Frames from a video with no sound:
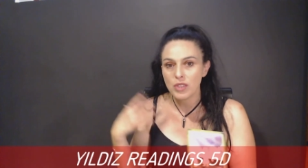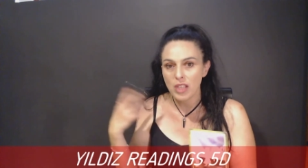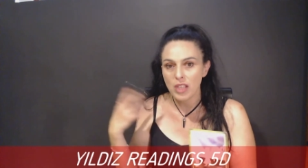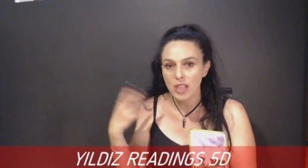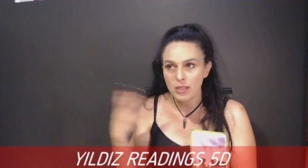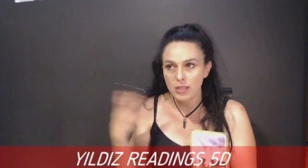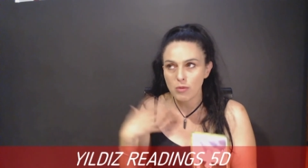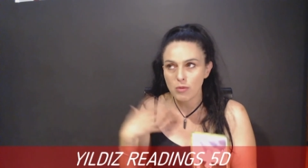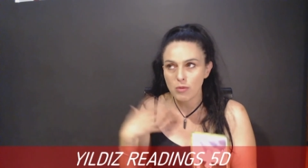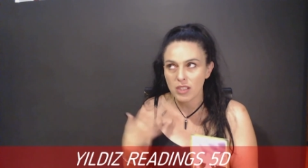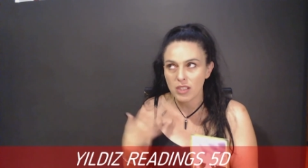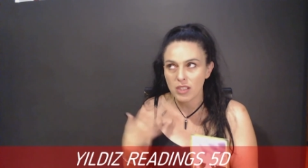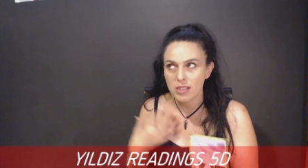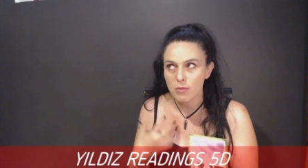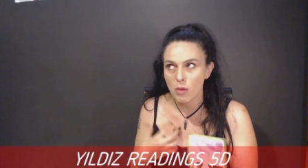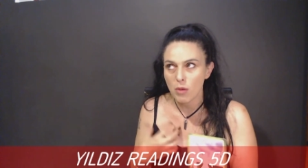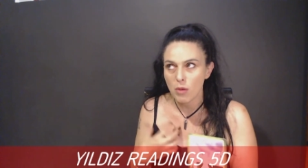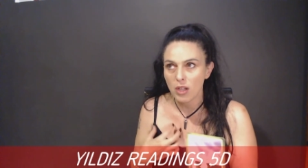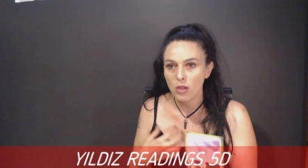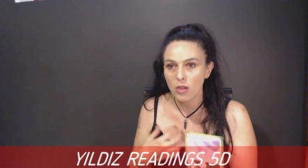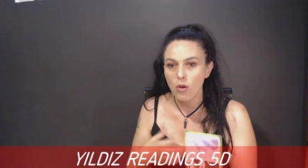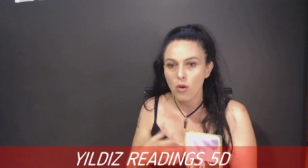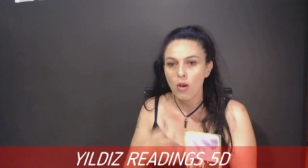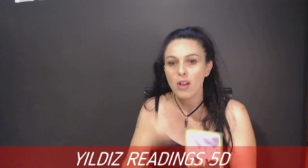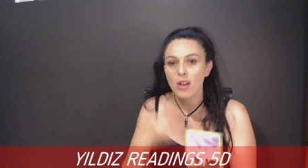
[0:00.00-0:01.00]
as well as my
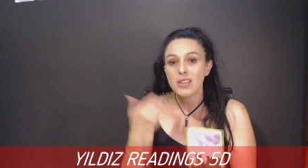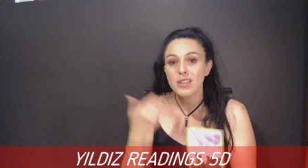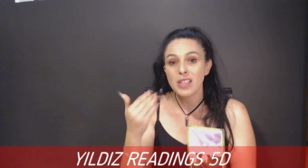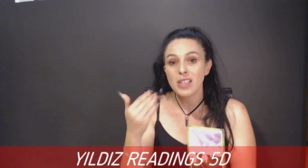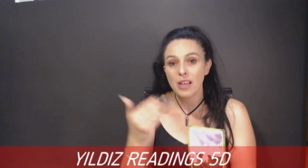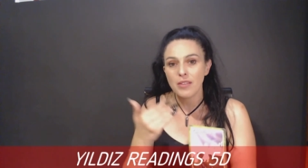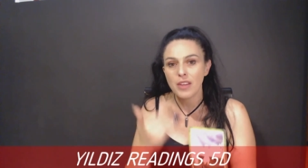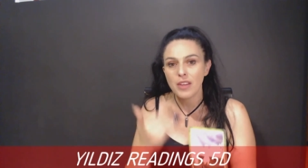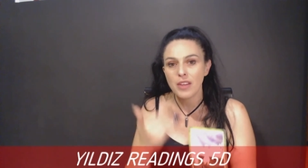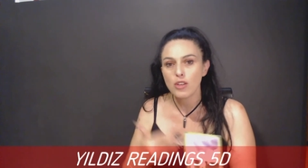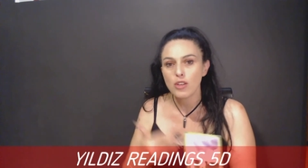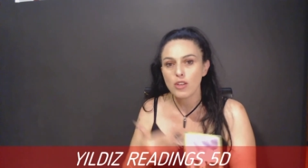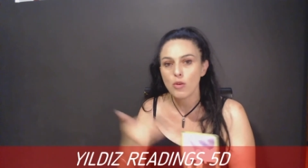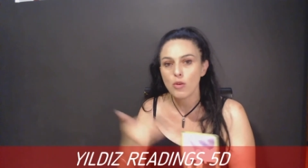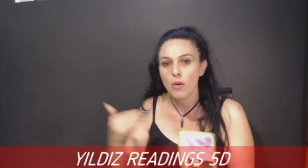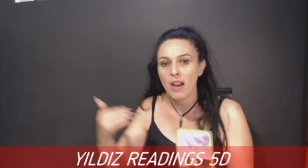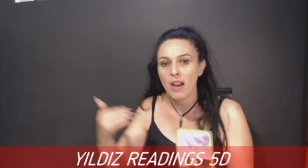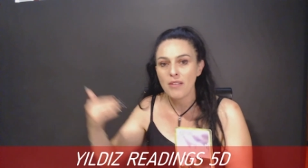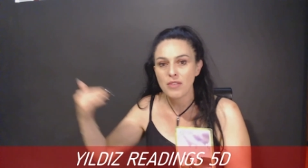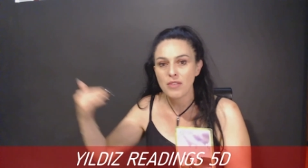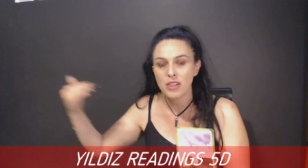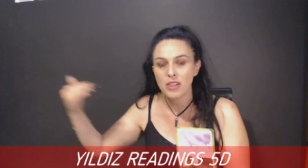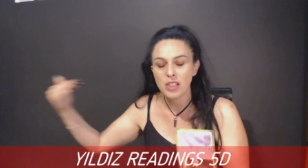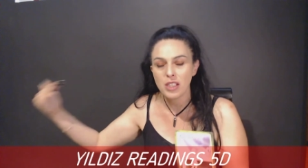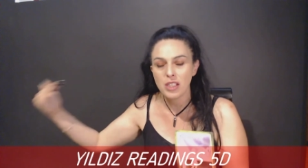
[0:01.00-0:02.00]
guides, and then you'll
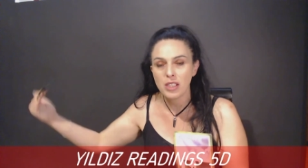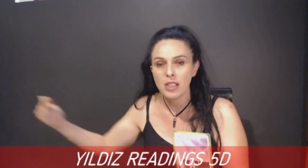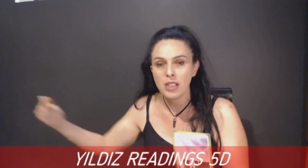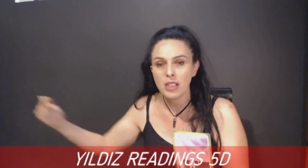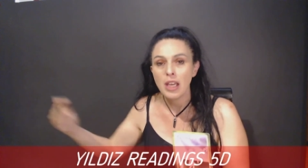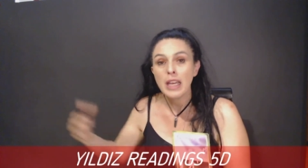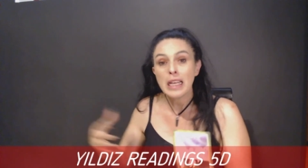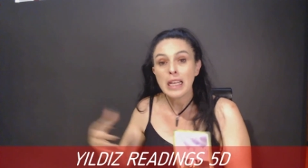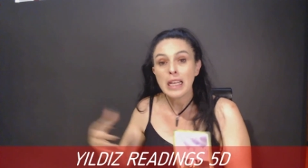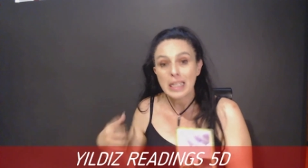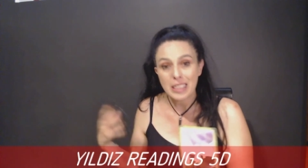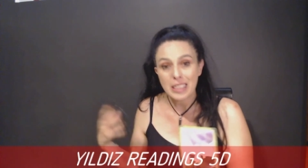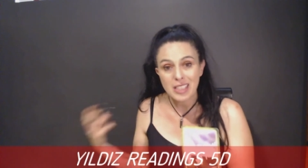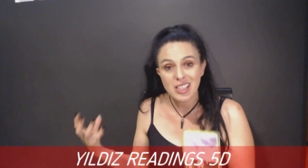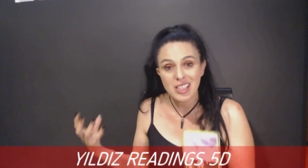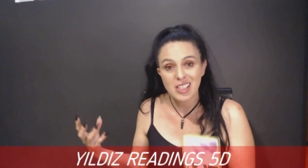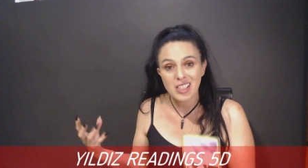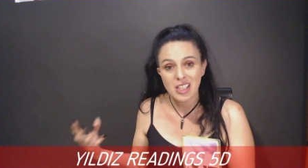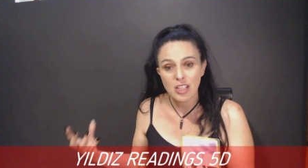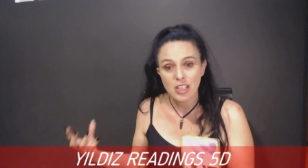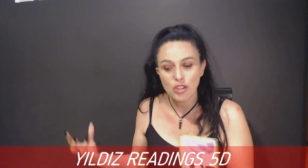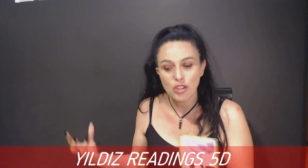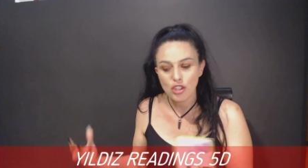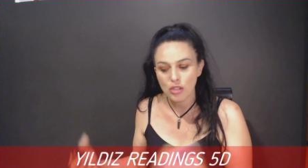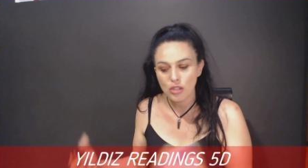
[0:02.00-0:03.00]
have the
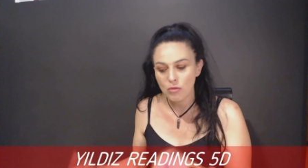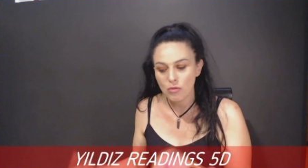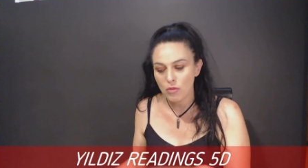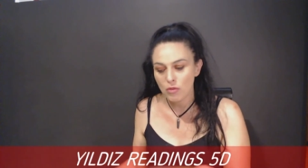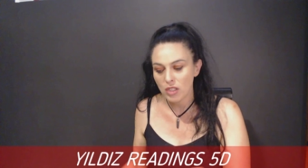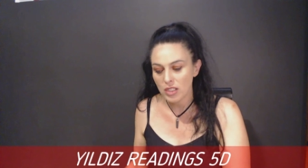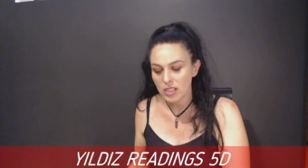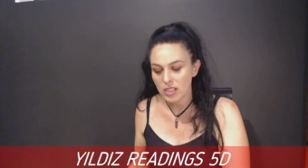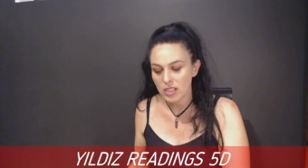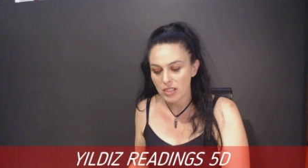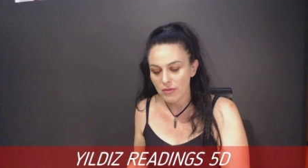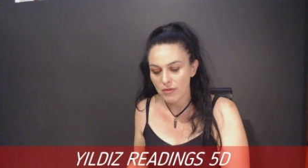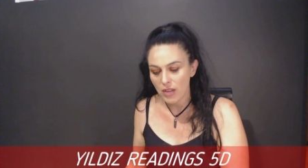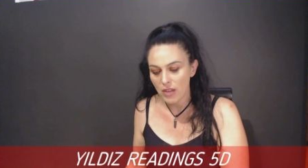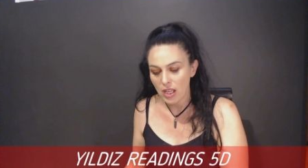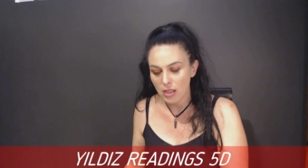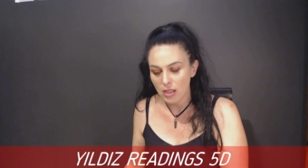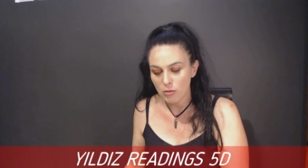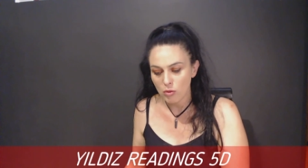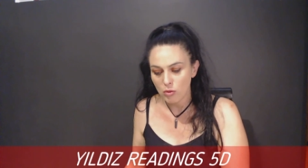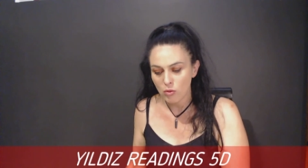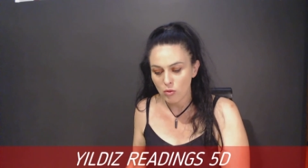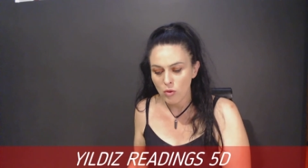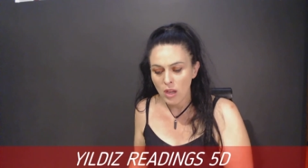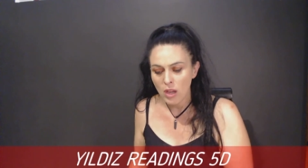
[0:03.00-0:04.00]
extension reads
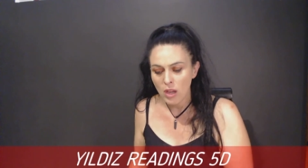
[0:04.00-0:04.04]
available.